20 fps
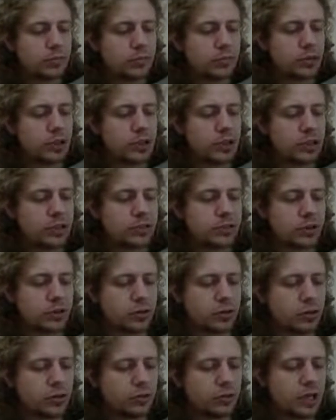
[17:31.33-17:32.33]
In a
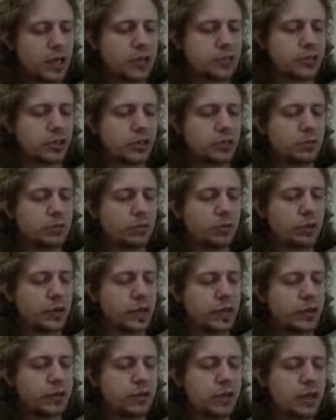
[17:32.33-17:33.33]
circle has a good
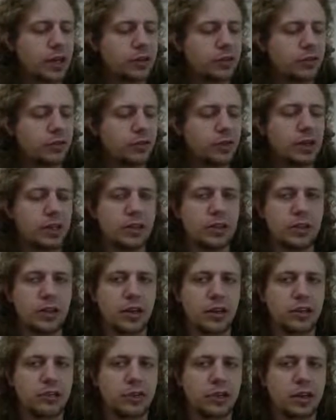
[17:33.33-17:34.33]
point that if in the
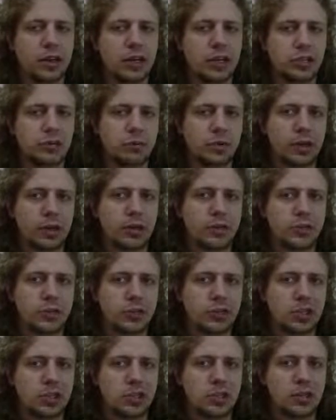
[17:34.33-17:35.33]
other variation where I was
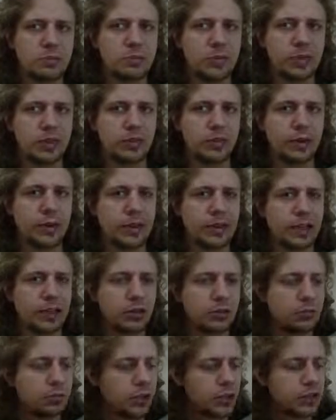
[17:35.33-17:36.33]
suggesting b3, they
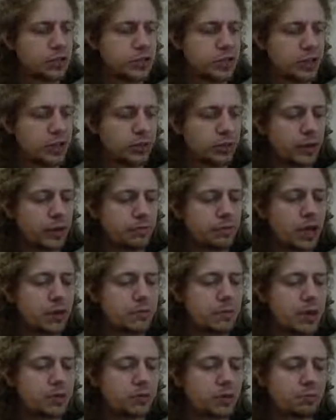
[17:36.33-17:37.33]
could play c3, but I
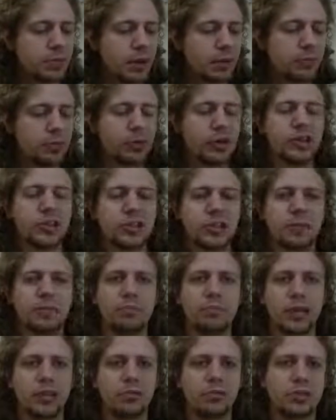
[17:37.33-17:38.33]
meant with preparation.
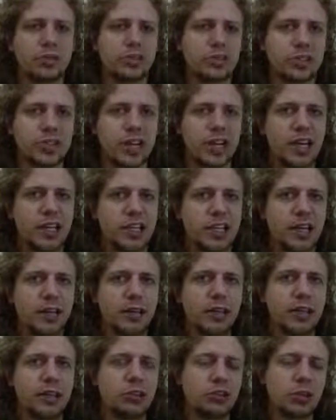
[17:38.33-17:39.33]
b3 is just the idea.
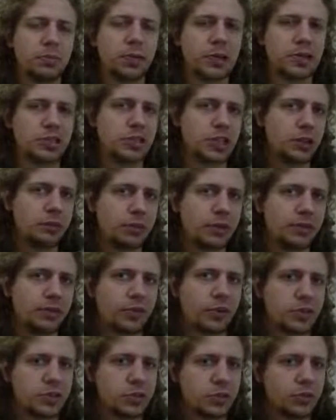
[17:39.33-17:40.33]
Like you could play c3
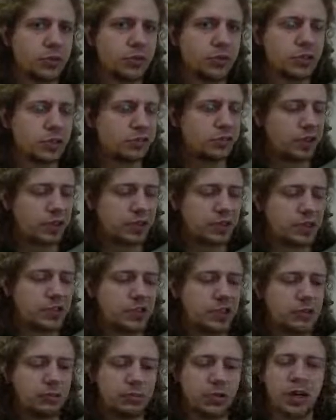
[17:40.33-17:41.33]
first to fix the
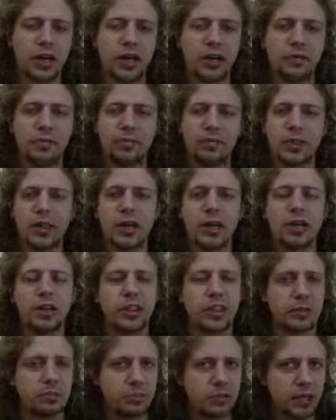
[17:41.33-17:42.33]
c pawn,
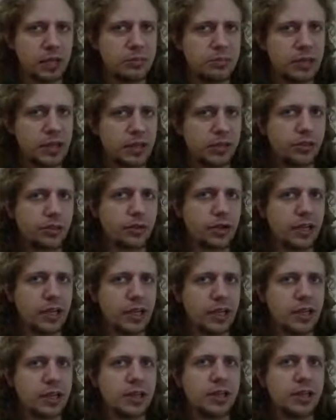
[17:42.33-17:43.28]
then play b3